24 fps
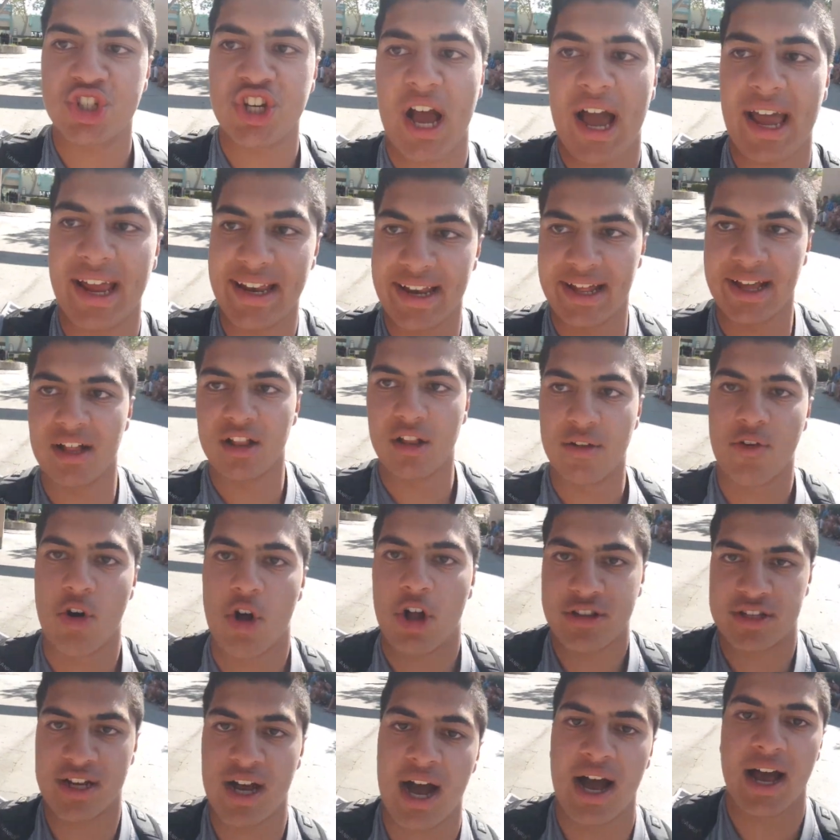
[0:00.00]
giant hill of
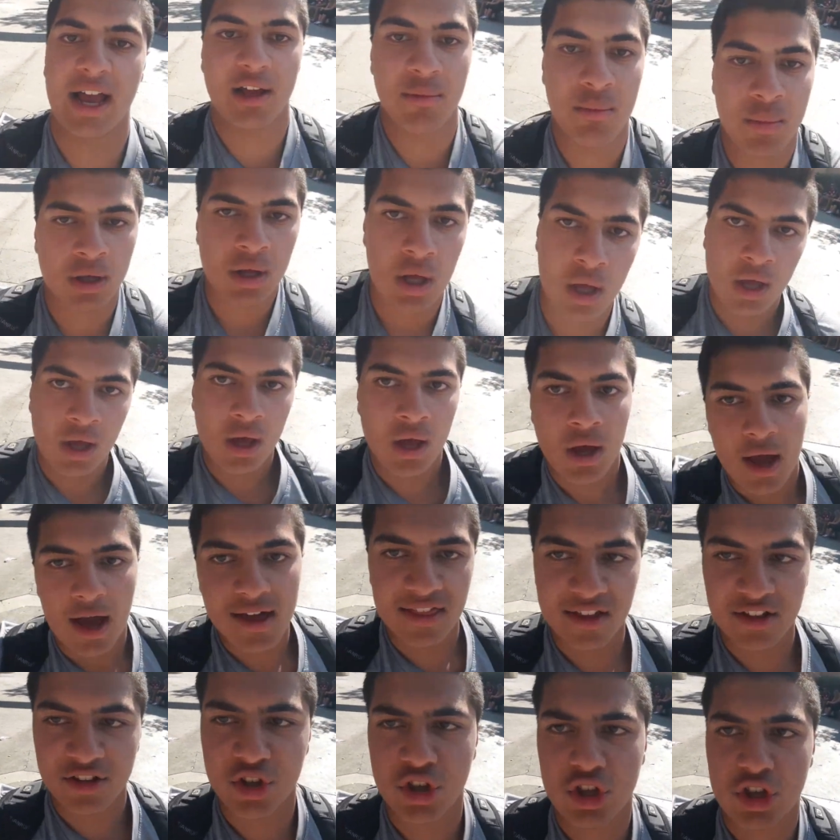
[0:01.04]
all time
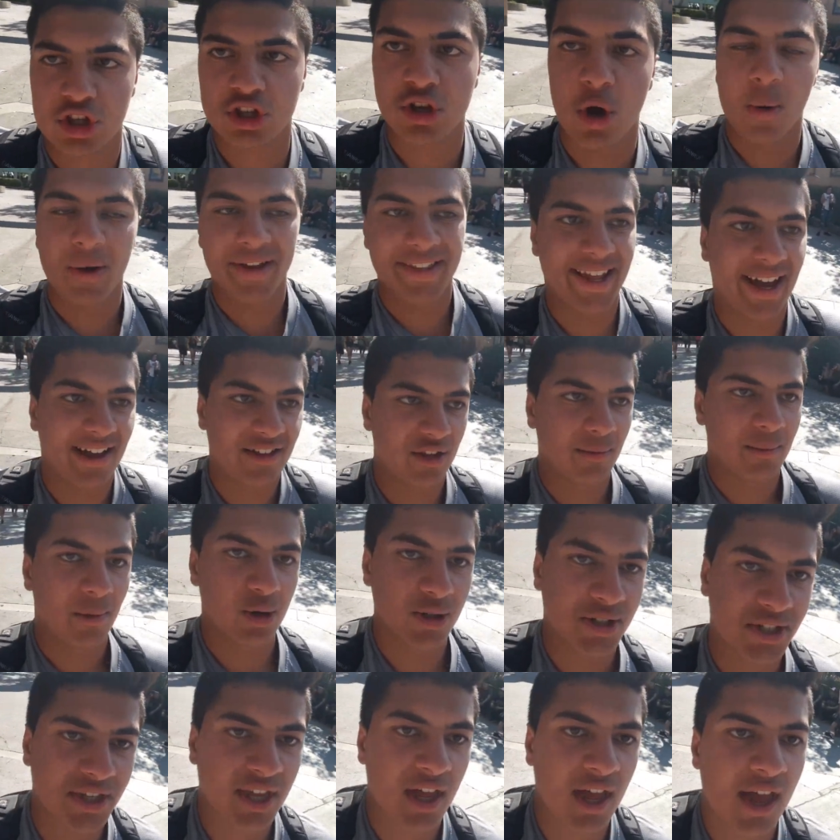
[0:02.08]
and then going down the
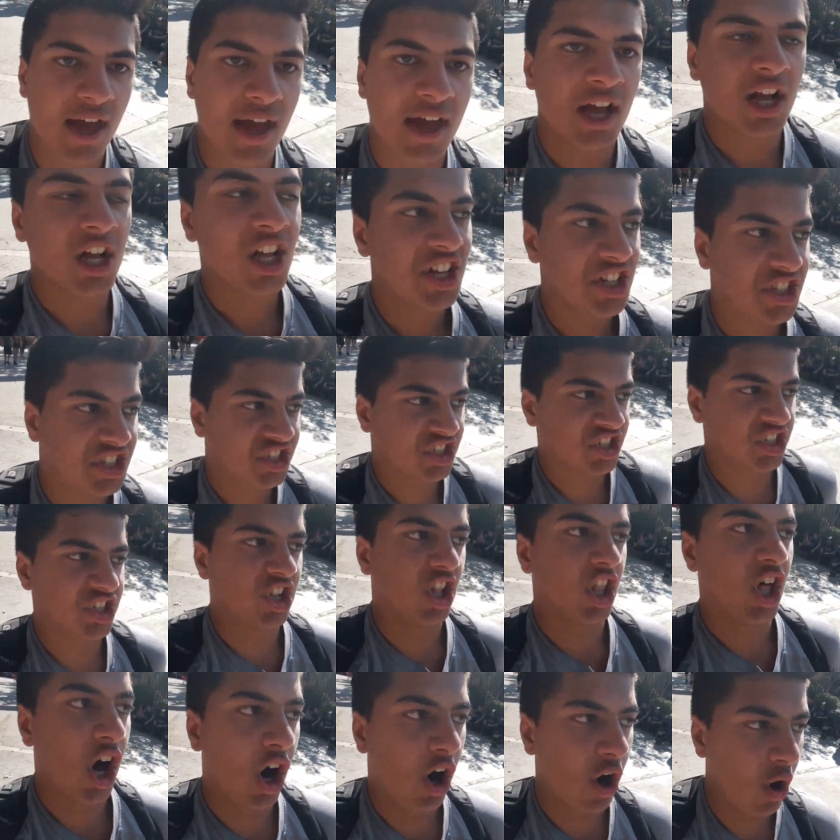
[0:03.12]
most
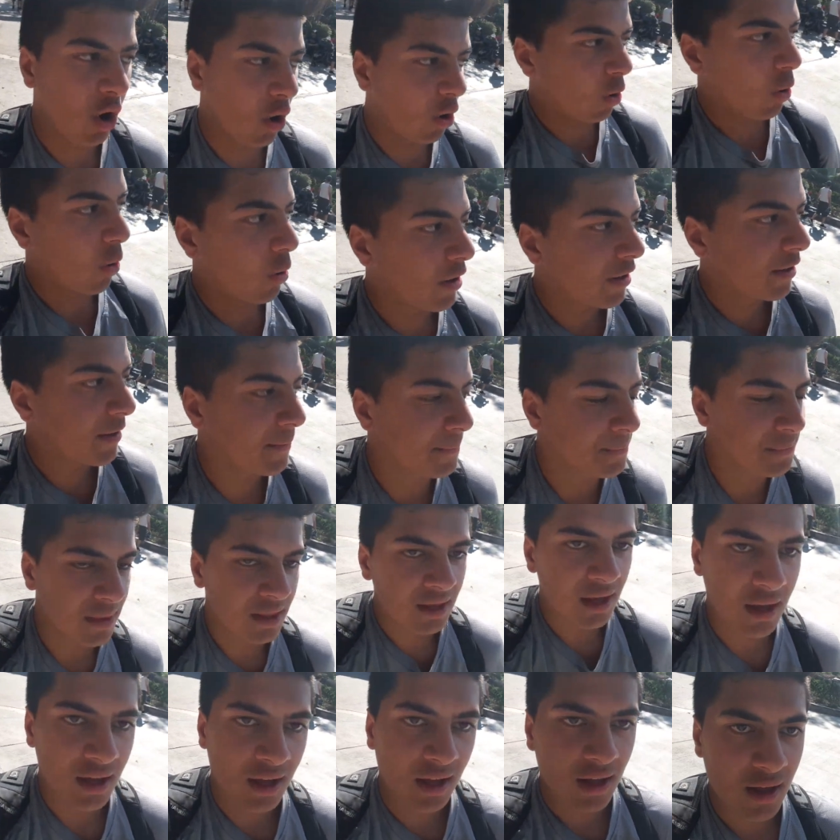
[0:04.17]
slow,
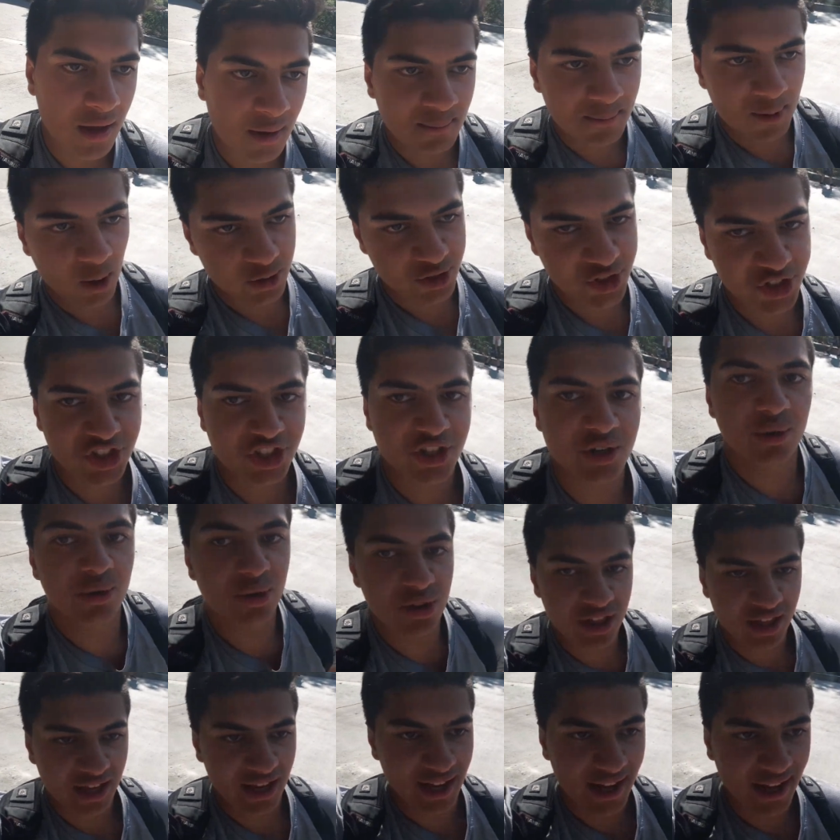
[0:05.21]
most
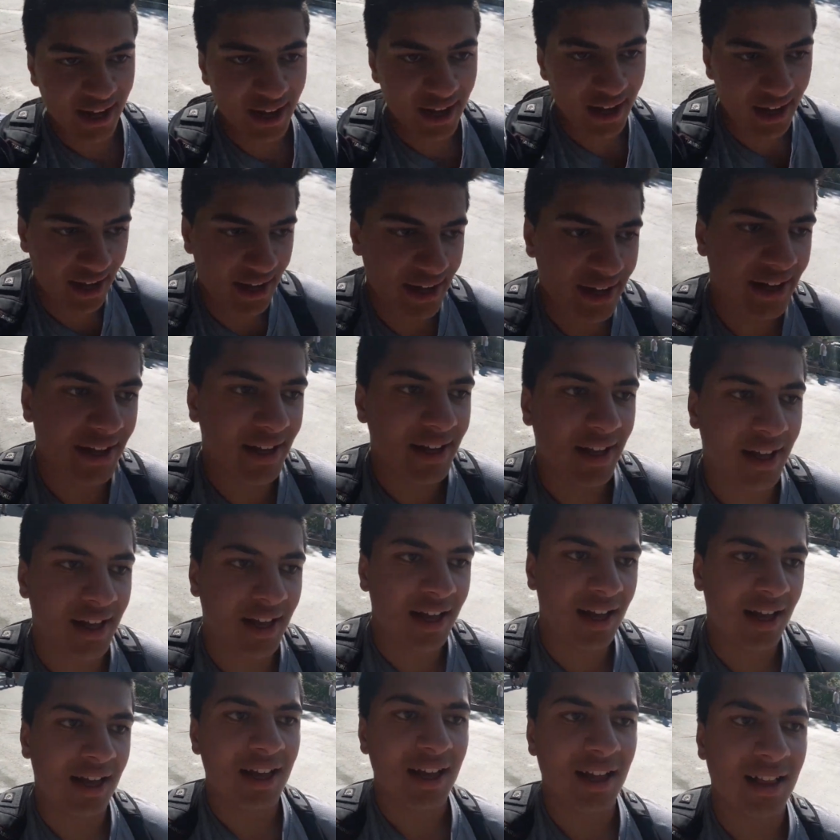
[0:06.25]
soothing
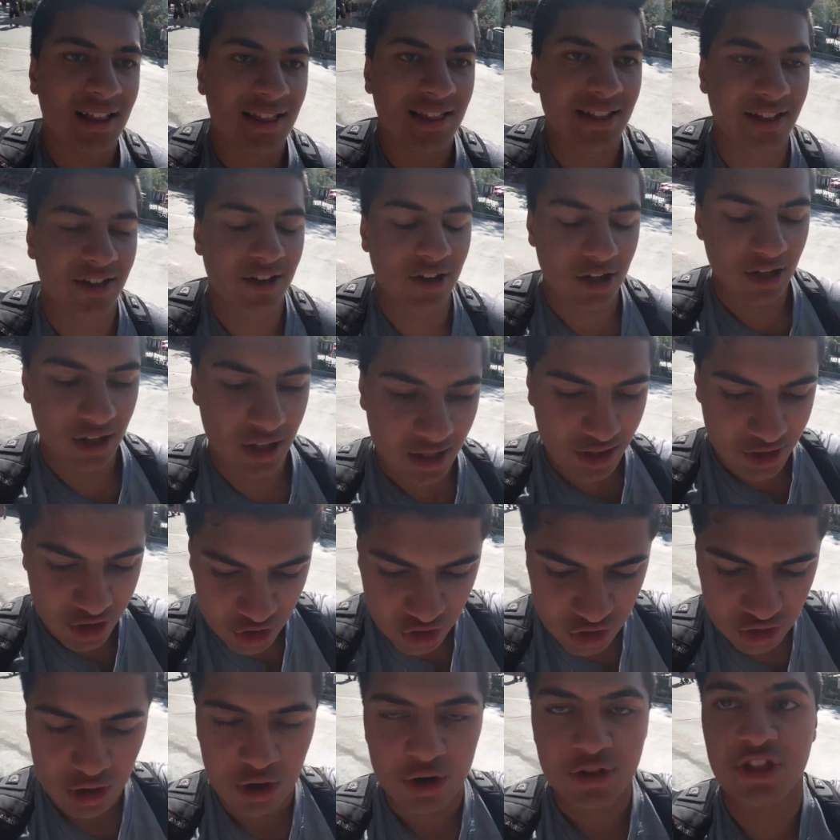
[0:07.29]

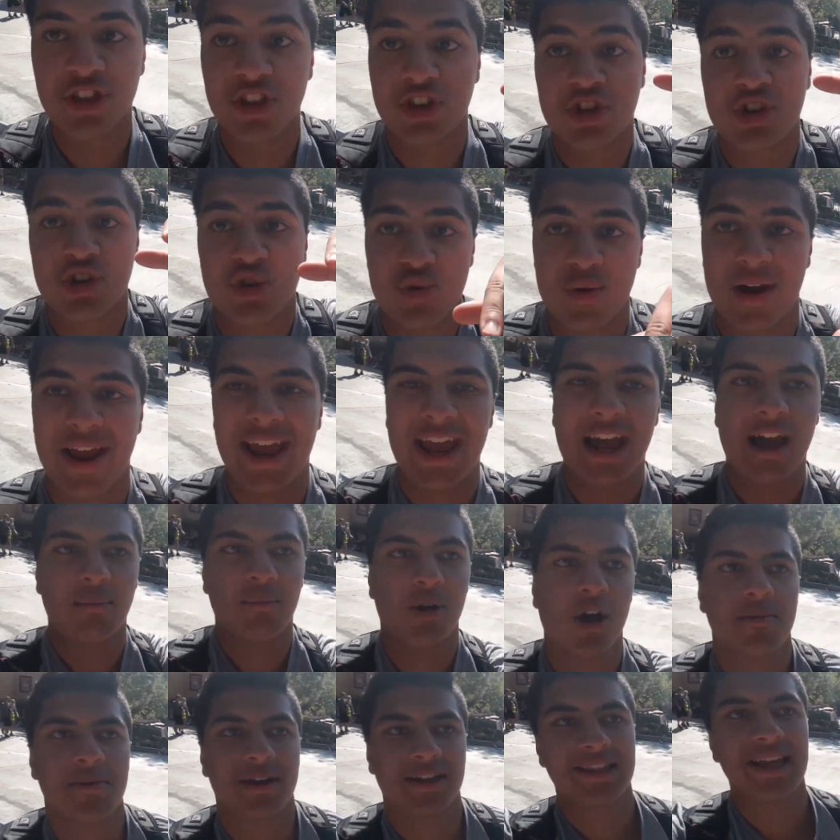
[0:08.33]
the
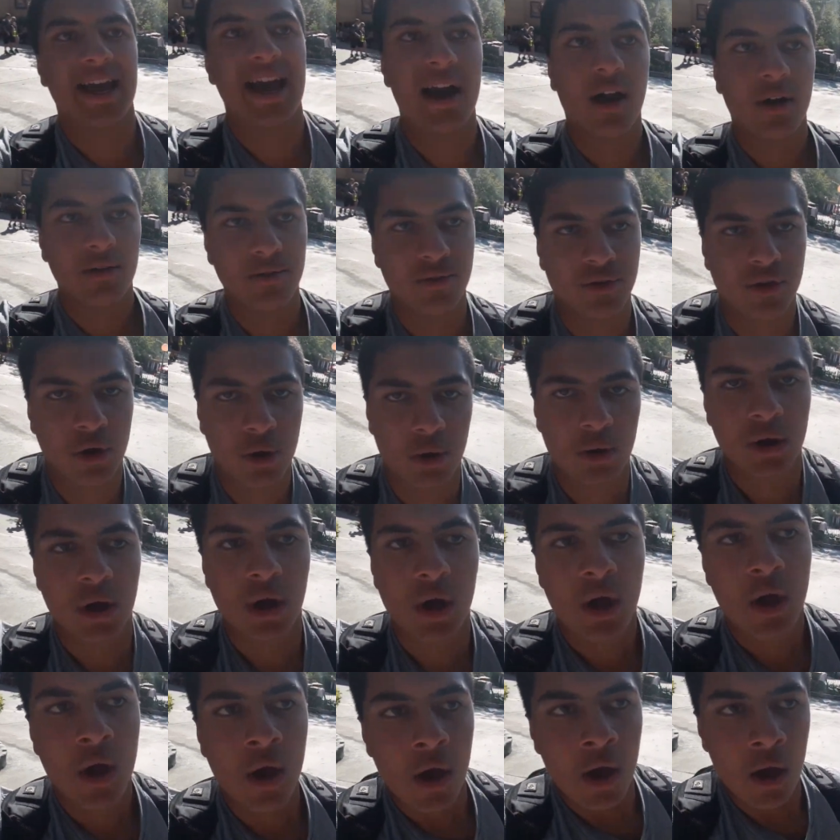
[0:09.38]
tram coming down. So
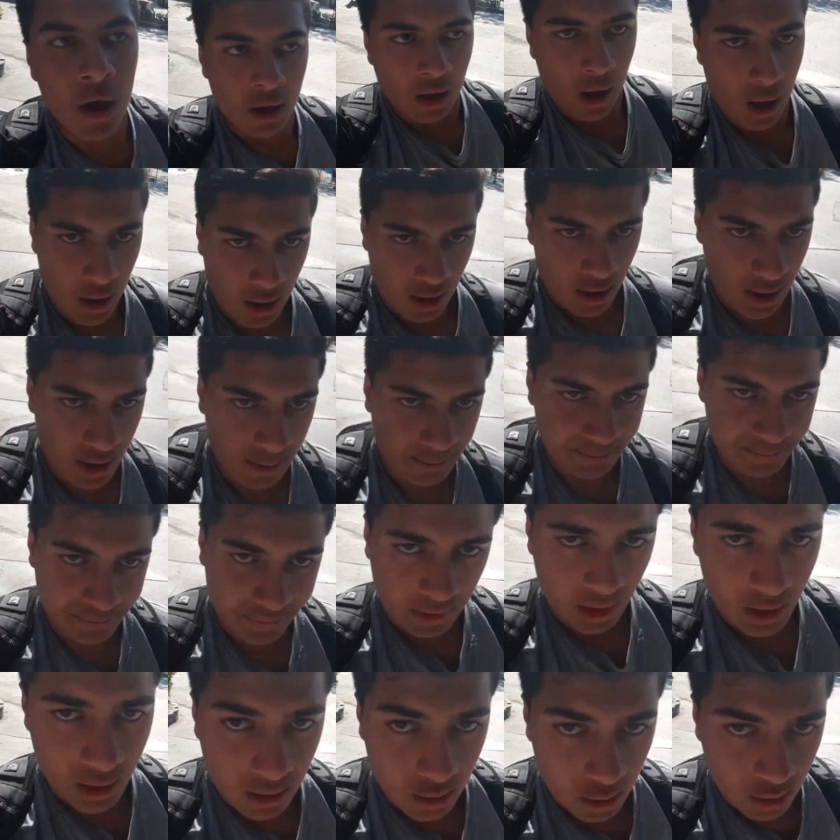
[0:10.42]
I'm
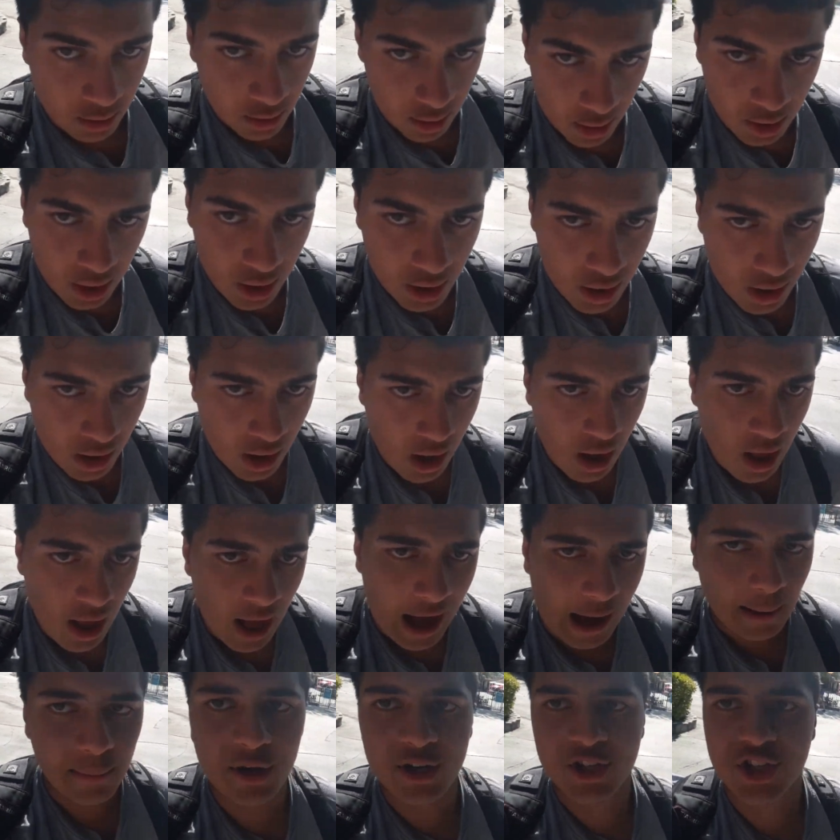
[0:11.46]

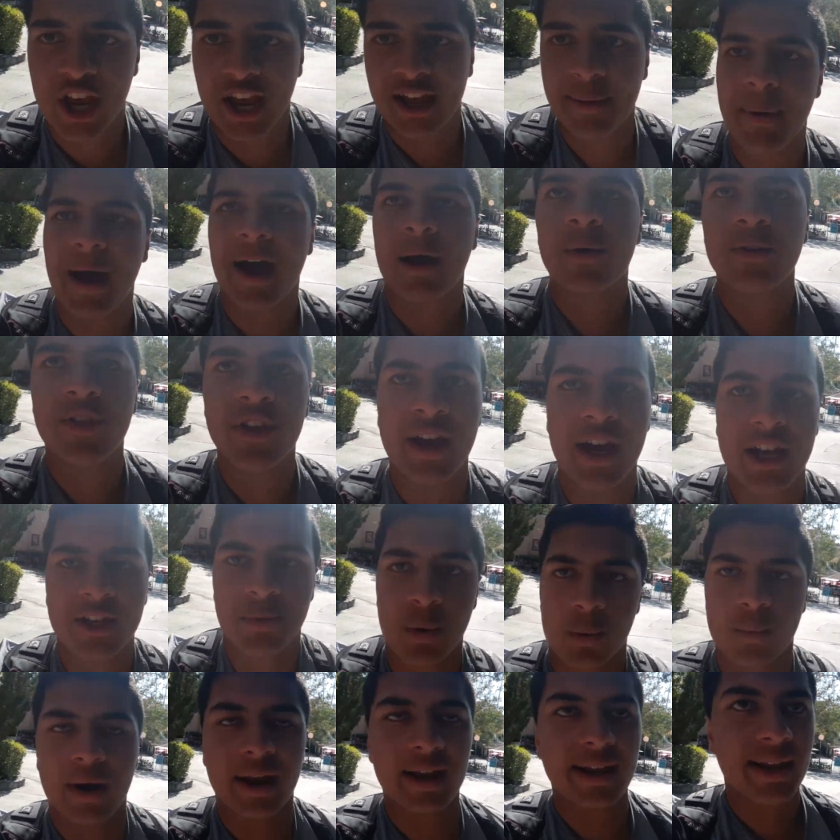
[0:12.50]
gonna check back with you guys,
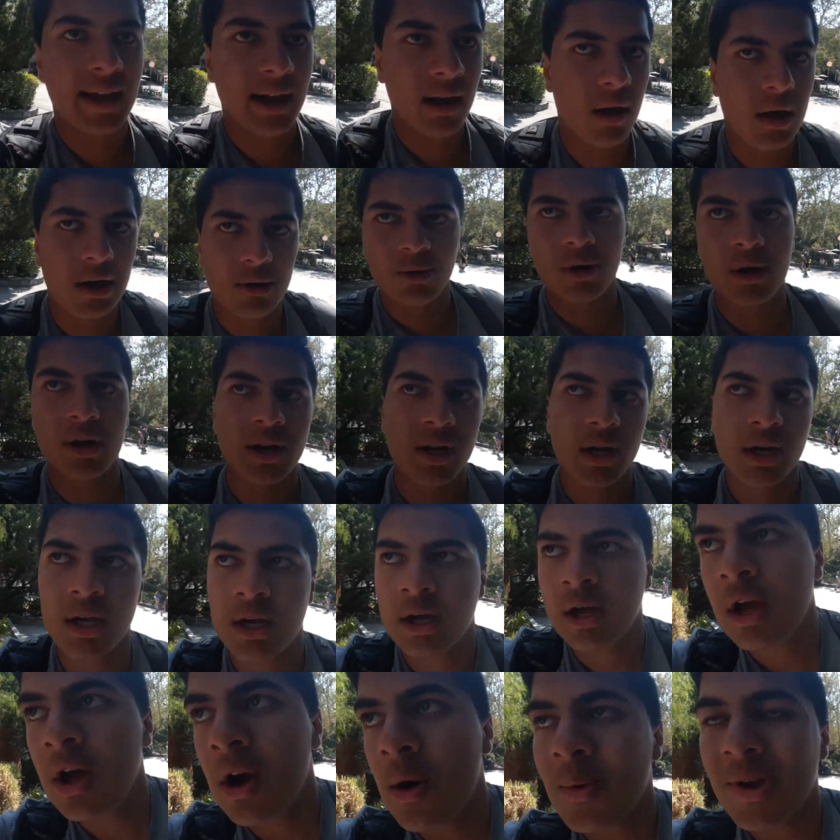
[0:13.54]
but right now I wanna
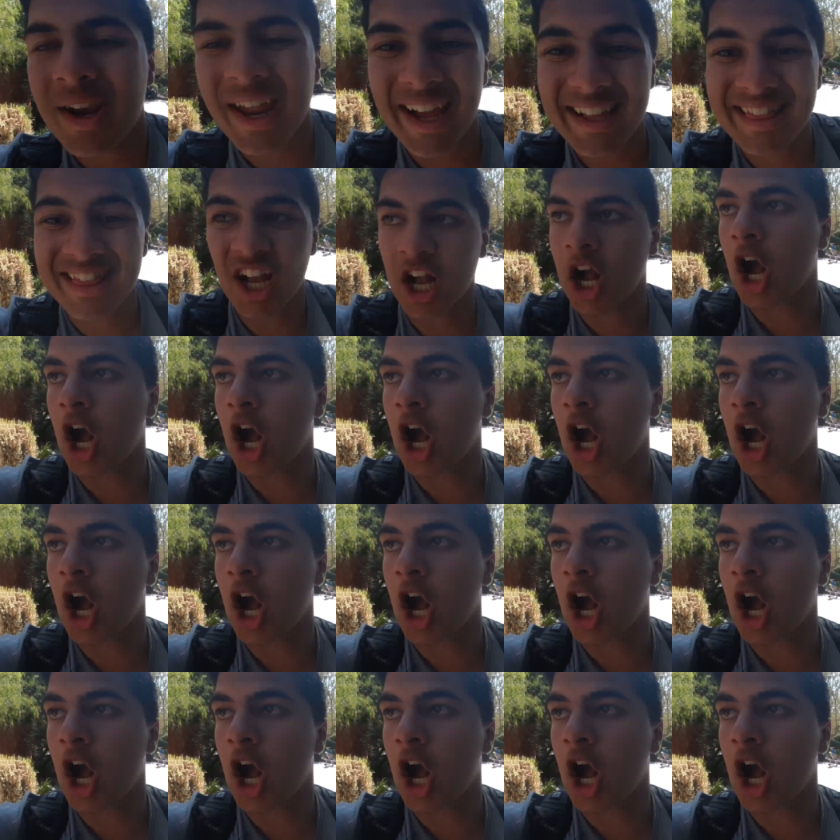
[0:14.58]
hit the